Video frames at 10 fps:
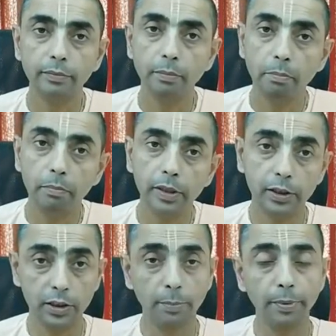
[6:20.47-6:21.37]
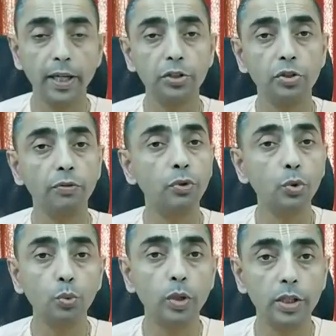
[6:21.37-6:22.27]
It's comprised of two
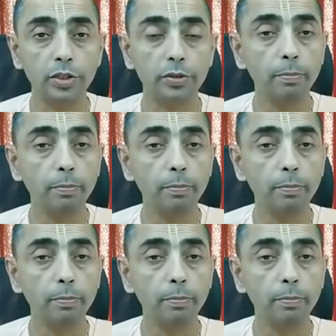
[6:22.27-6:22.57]
words.